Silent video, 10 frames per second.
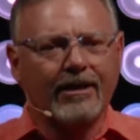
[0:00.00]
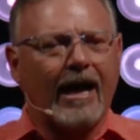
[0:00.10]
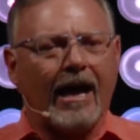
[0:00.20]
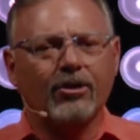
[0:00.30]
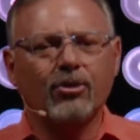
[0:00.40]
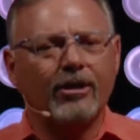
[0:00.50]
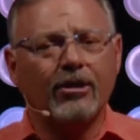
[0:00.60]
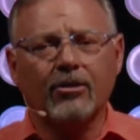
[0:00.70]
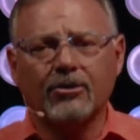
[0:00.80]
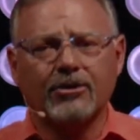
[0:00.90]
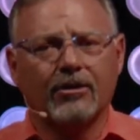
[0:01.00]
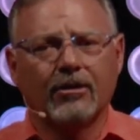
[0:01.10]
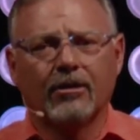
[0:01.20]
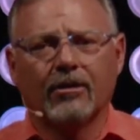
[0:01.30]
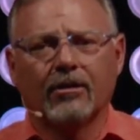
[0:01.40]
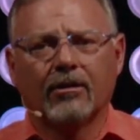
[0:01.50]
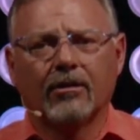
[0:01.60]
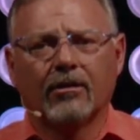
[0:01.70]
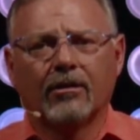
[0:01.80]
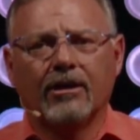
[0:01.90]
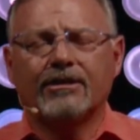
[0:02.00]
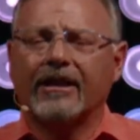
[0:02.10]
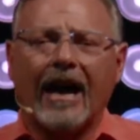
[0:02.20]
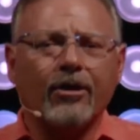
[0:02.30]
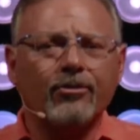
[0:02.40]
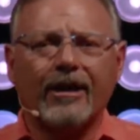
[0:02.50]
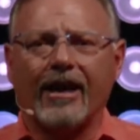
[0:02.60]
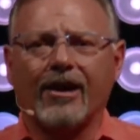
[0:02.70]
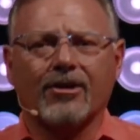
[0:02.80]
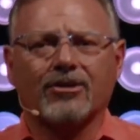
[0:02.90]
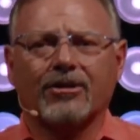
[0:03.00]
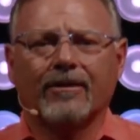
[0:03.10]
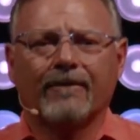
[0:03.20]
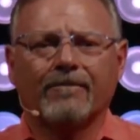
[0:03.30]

a God who heals, He's a God who cares.